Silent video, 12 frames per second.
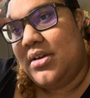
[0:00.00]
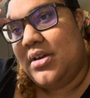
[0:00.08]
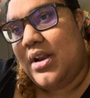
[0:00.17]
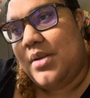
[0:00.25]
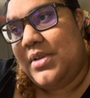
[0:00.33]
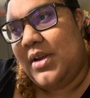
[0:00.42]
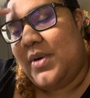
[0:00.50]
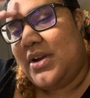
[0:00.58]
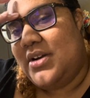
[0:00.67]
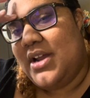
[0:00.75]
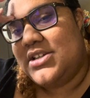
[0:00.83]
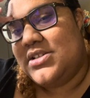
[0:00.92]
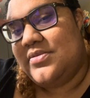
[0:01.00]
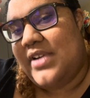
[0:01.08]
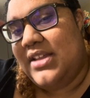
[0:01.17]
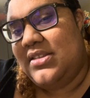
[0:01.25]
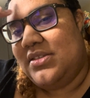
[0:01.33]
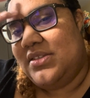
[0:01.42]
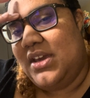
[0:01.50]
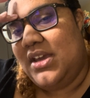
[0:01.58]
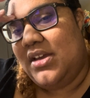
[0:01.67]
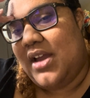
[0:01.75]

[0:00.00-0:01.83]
And I'm like, why don't I just write the thing?